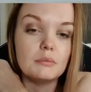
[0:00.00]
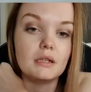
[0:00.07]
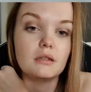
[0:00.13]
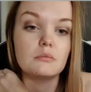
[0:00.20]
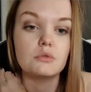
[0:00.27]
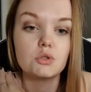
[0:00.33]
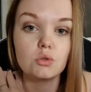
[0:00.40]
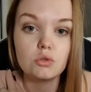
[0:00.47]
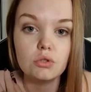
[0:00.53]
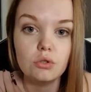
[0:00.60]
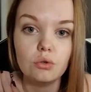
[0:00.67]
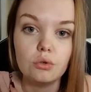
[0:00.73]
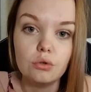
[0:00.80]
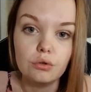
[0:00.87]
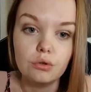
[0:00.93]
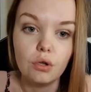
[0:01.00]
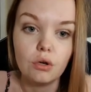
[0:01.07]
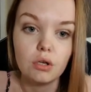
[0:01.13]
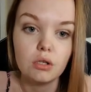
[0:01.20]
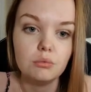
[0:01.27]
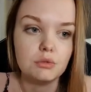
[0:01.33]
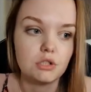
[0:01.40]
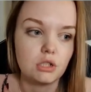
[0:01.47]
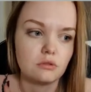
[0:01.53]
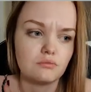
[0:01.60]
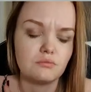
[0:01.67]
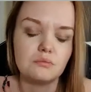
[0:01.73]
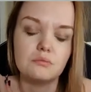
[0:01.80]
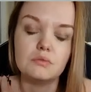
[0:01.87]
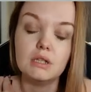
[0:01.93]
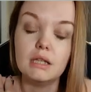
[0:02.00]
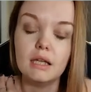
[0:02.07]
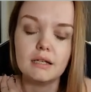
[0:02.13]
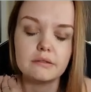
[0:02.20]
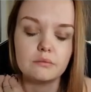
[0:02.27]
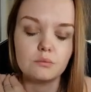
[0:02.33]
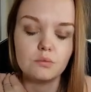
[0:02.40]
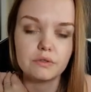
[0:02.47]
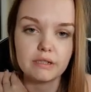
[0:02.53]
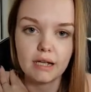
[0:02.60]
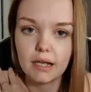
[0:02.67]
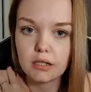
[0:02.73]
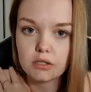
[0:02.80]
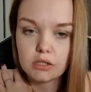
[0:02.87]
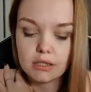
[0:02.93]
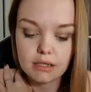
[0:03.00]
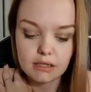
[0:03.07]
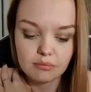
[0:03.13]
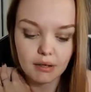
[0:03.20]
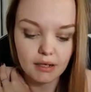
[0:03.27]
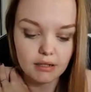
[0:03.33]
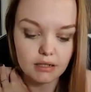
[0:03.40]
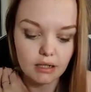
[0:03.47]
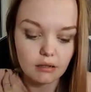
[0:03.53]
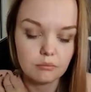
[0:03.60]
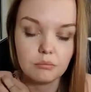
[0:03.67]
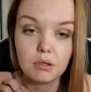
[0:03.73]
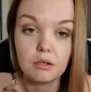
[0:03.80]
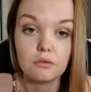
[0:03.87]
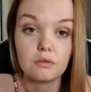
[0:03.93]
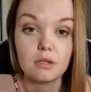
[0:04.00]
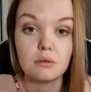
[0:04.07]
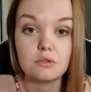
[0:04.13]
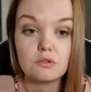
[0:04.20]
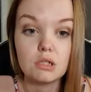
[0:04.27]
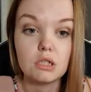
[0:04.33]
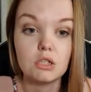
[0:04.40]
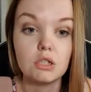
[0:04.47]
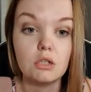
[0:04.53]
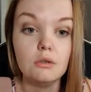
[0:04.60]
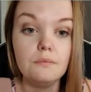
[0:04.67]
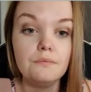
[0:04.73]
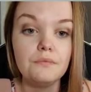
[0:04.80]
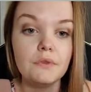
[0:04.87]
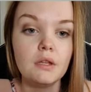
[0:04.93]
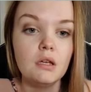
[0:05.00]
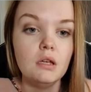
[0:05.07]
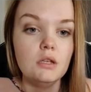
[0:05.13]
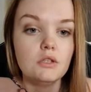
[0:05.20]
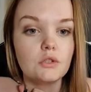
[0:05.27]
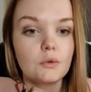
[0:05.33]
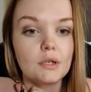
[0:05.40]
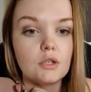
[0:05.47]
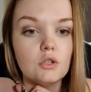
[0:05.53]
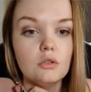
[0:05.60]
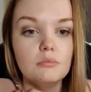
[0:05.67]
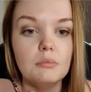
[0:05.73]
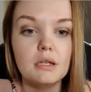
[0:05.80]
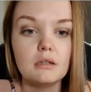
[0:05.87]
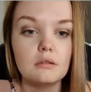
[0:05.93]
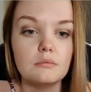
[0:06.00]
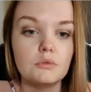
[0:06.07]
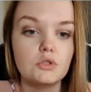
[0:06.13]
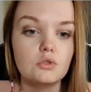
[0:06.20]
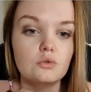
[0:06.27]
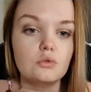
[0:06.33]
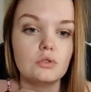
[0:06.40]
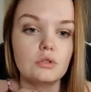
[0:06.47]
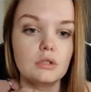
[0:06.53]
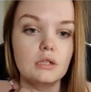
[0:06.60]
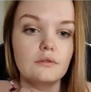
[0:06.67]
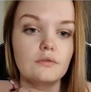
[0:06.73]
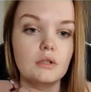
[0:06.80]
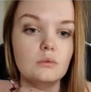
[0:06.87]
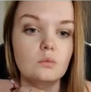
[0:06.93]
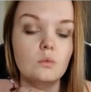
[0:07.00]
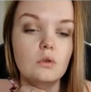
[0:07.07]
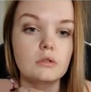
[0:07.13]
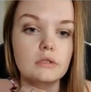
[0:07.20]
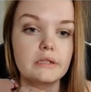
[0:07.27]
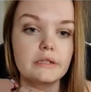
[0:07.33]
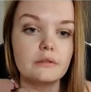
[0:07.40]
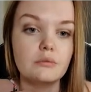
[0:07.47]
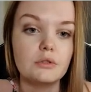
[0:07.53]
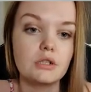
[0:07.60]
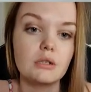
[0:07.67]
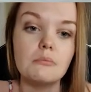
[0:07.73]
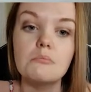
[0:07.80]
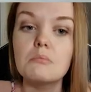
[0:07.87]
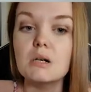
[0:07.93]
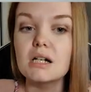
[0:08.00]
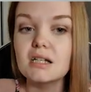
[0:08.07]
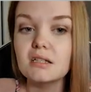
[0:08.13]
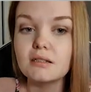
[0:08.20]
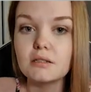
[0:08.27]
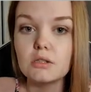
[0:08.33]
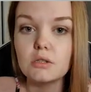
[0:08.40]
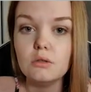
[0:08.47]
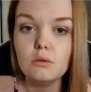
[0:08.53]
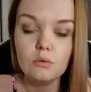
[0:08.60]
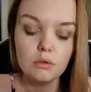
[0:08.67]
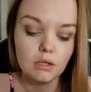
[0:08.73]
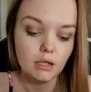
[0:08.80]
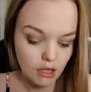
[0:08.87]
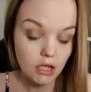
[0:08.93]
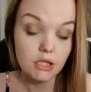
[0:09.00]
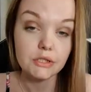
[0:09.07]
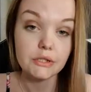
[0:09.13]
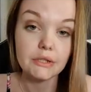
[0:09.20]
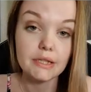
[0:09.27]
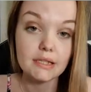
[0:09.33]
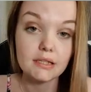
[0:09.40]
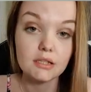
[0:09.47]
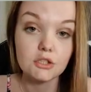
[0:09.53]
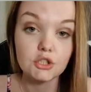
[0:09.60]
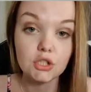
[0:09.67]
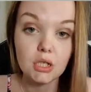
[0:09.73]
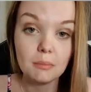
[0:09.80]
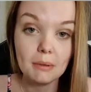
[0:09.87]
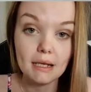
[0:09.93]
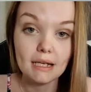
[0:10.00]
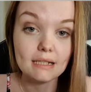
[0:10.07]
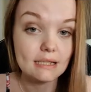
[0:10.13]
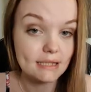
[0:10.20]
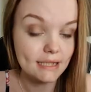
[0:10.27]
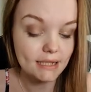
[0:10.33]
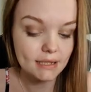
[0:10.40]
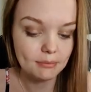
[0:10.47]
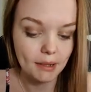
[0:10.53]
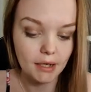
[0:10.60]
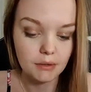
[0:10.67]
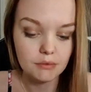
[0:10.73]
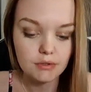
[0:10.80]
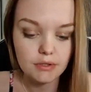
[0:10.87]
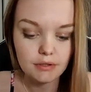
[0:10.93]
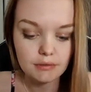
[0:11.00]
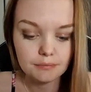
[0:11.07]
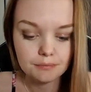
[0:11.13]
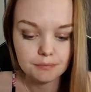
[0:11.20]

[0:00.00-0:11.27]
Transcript: make them shorter or longer, which I really liked and wasn't actually expecting, but I thought that was really cute. So I could make them shorter if I wanted, which I might do. So this should have been six pounds.